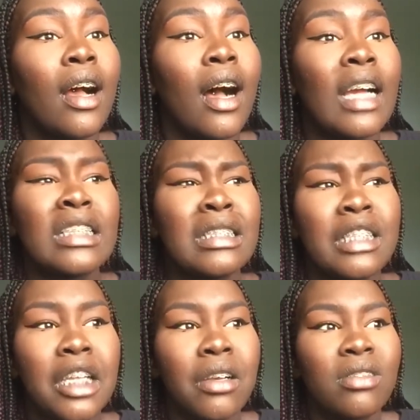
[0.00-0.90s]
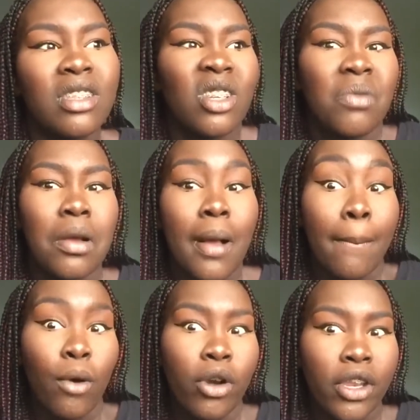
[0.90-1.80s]
I just did it. I was like, you know what, I'm
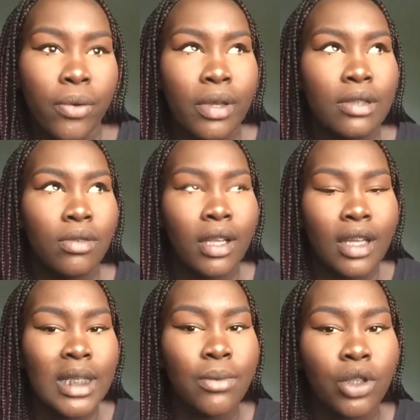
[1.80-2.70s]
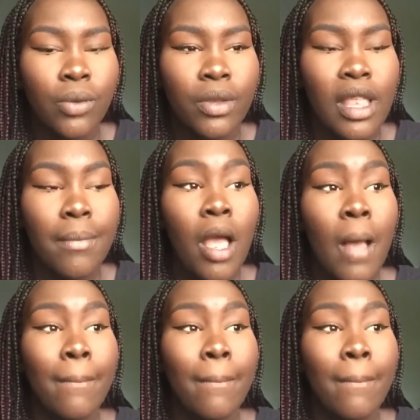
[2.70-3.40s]
bored anyway, so, like, I smoked it with them.